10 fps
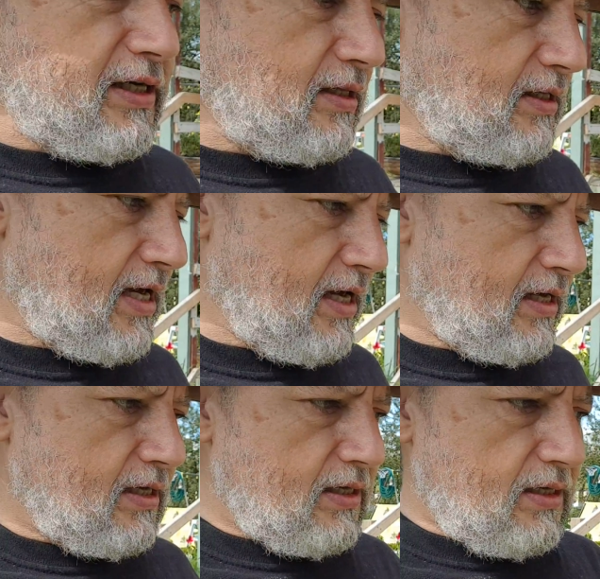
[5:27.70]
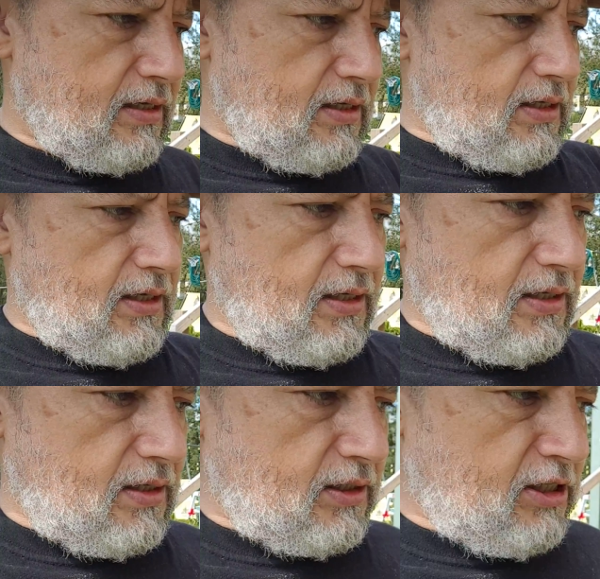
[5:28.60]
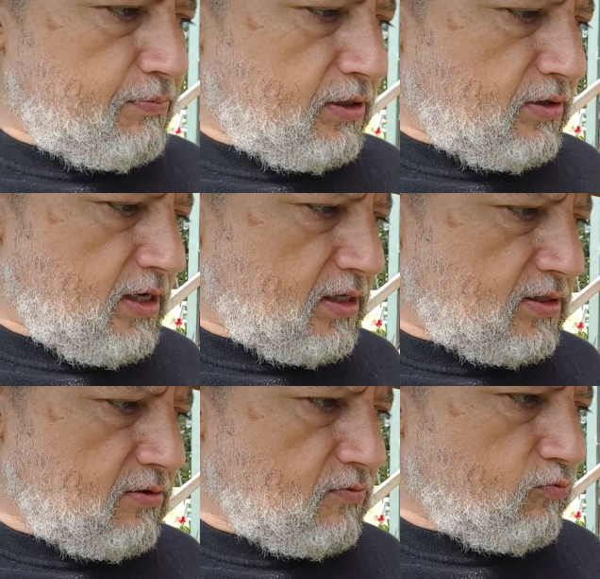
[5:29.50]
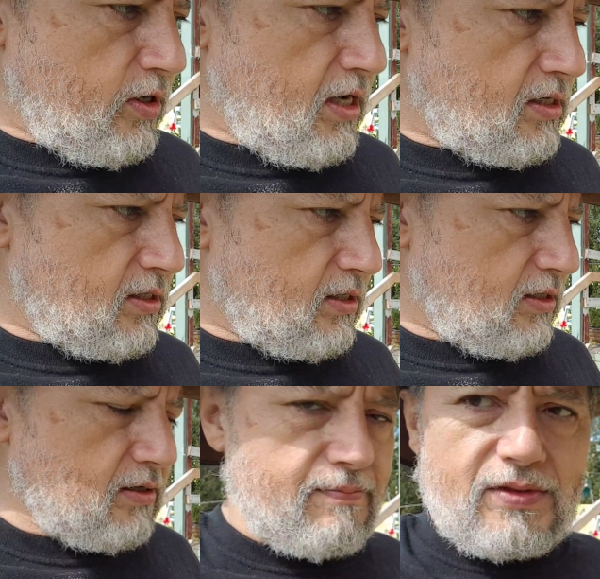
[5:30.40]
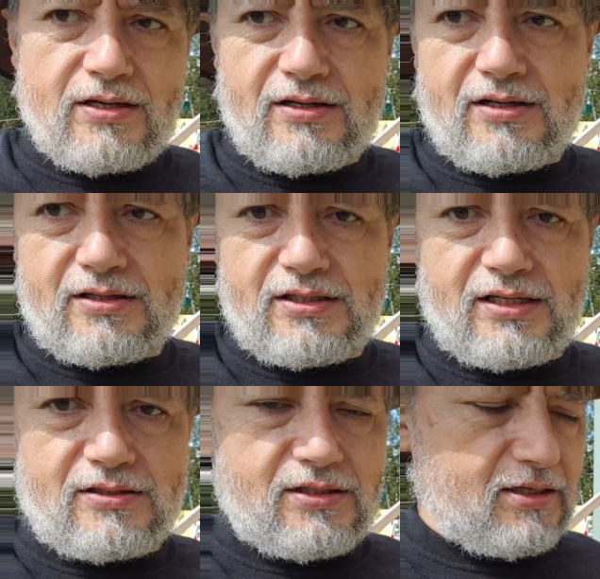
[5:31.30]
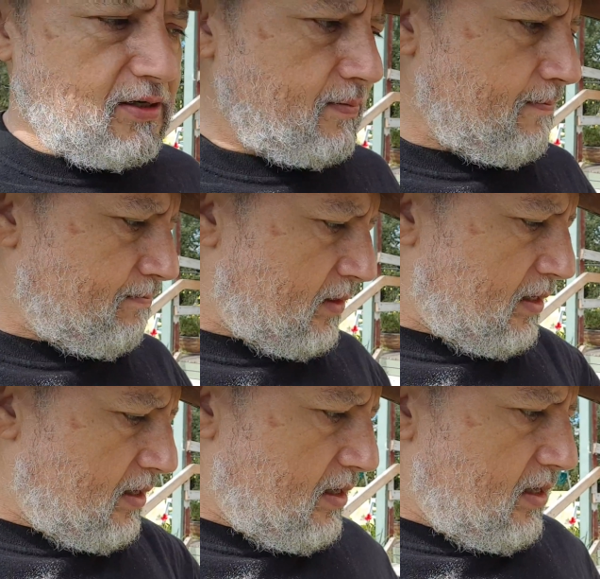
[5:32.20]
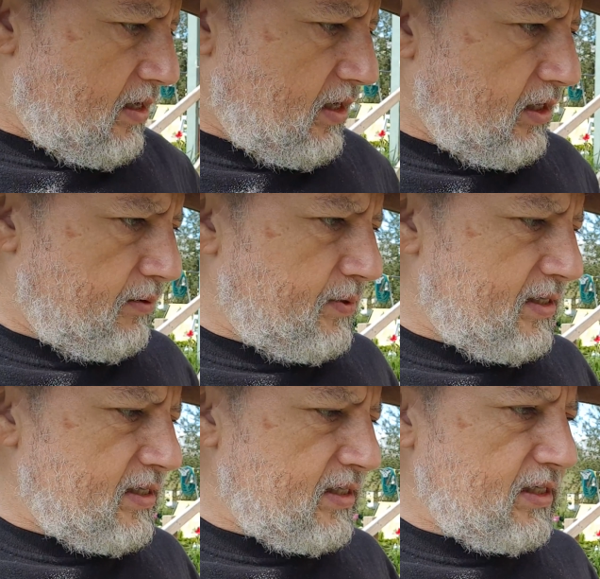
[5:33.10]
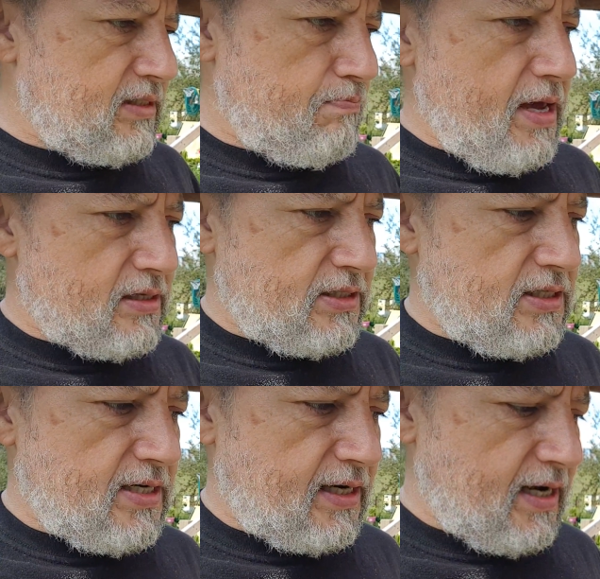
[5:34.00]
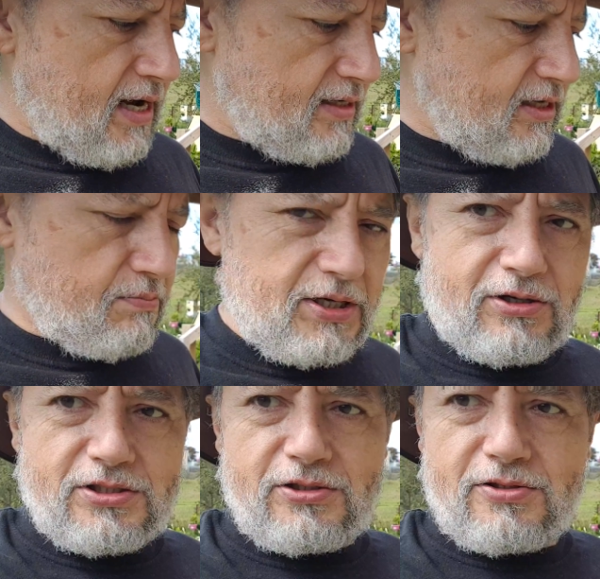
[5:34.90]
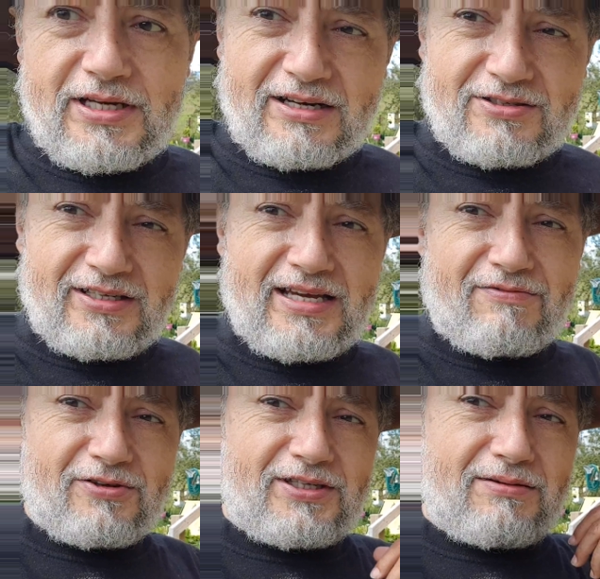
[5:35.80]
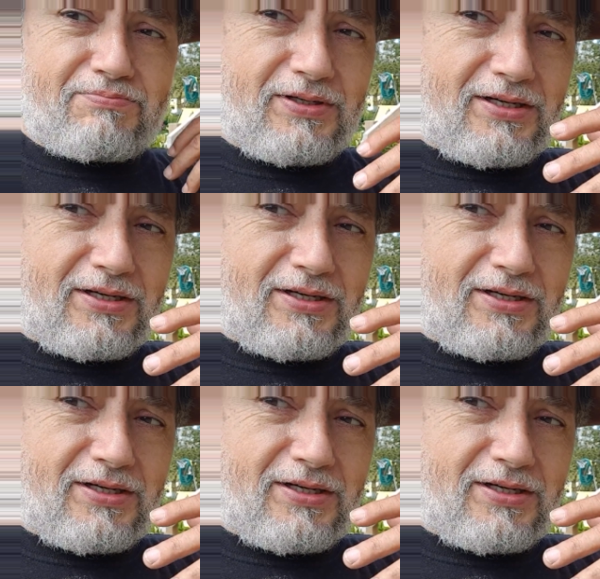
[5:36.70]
in there, keep it nice and wet, and it makes easier gardening because you don't actually have to keep